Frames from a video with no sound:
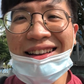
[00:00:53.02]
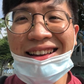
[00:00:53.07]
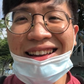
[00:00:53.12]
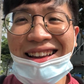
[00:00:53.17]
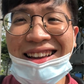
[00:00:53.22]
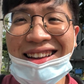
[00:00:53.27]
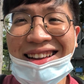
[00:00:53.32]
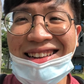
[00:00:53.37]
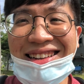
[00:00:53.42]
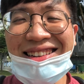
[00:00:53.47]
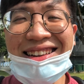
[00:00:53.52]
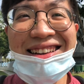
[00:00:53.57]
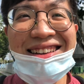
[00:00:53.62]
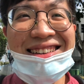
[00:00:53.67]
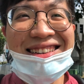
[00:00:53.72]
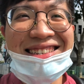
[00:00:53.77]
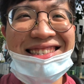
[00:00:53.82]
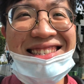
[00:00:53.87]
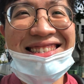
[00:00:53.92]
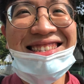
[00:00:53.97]
Hey
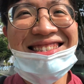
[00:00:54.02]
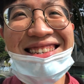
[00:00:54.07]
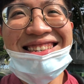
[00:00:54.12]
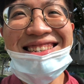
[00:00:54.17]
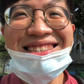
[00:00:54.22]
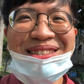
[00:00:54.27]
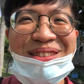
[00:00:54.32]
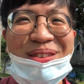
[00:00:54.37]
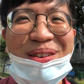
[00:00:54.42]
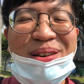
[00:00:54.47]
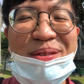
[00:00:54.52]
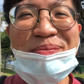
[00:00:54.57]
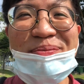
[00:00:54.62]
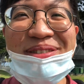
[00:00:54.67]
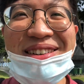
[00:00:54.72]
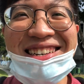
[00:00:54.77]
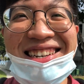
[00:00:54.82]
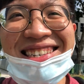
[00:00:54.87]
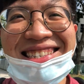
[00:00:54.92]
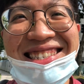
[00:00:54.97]
guys, so I
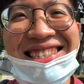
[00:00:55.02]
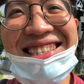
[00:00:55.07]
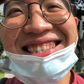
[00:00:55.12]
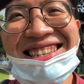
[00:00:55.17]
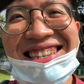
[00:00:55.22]
passed!